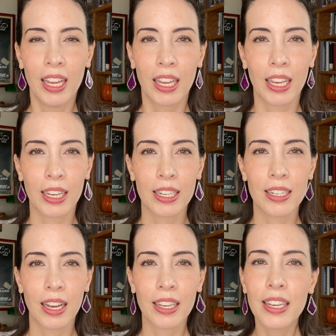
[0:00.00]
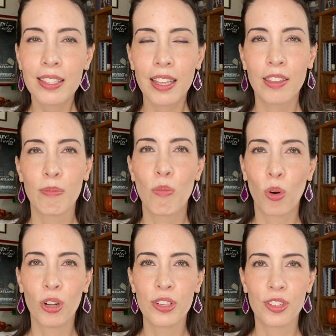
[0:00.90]
And he said that
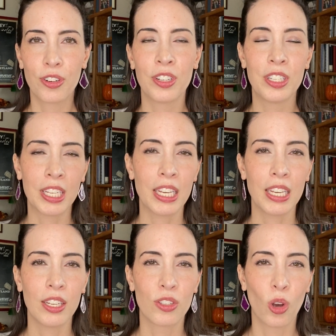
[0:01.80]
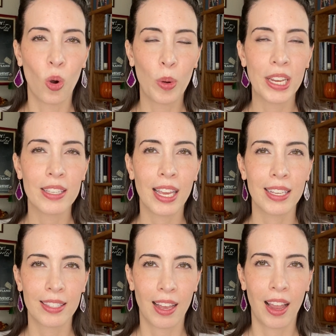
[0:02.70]
moral certainty is always a
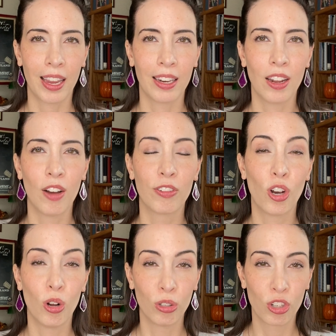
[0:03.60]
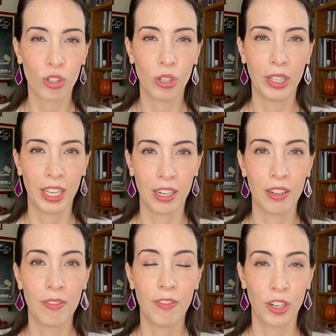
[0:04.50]
sign of cultural
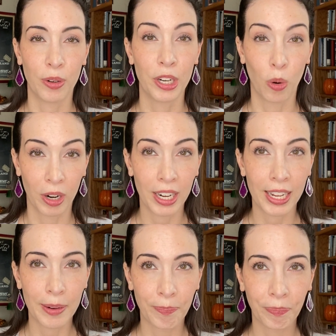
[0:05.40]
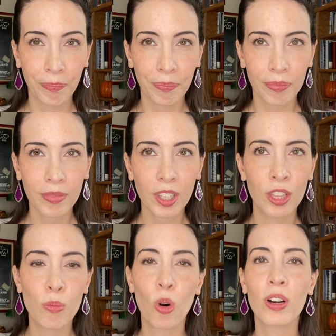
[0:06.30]
inferiority.
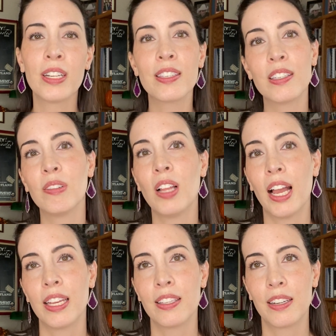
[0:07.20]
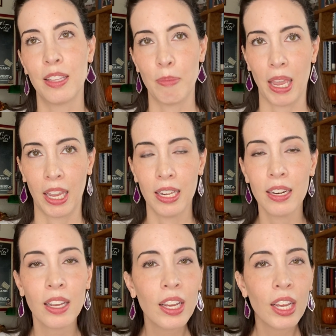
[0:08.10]
The more uncivilized the man,
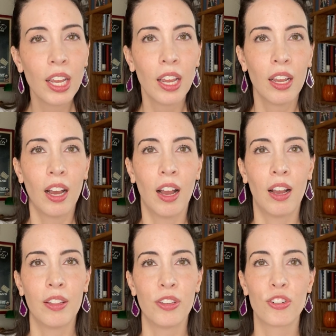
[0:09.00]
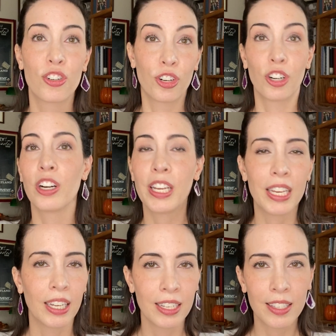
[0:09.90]
the surer
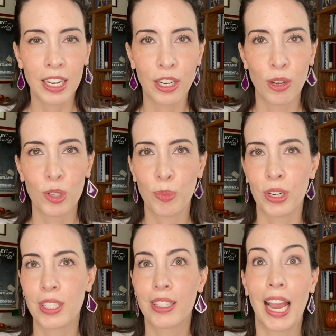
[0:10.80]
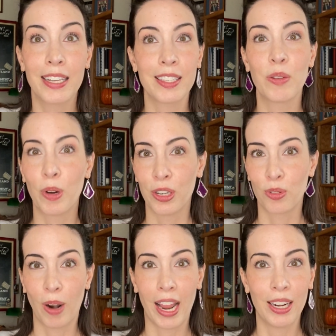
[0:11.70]
he is that he knows precisely what is
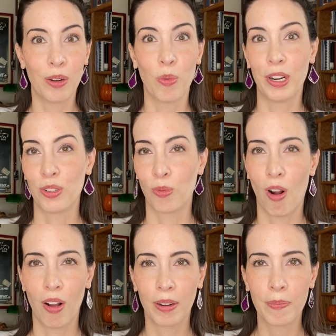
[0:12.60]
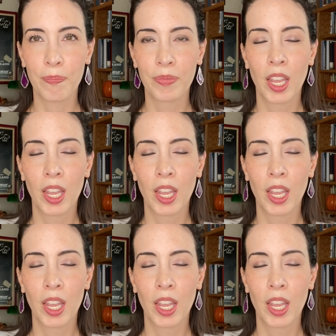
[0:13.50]
right and what is wrong.